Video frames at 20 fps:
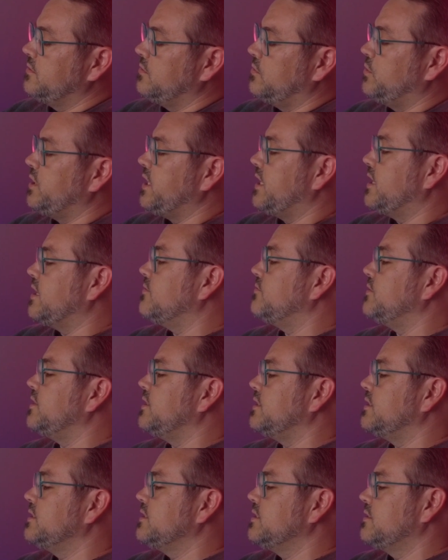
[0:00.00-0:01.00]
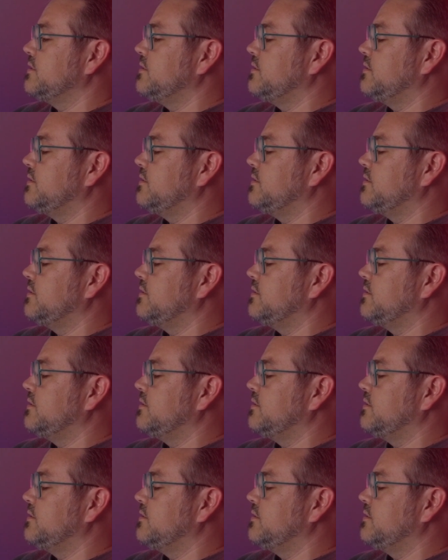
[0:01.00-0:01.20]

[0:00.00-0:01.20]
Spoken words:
we have these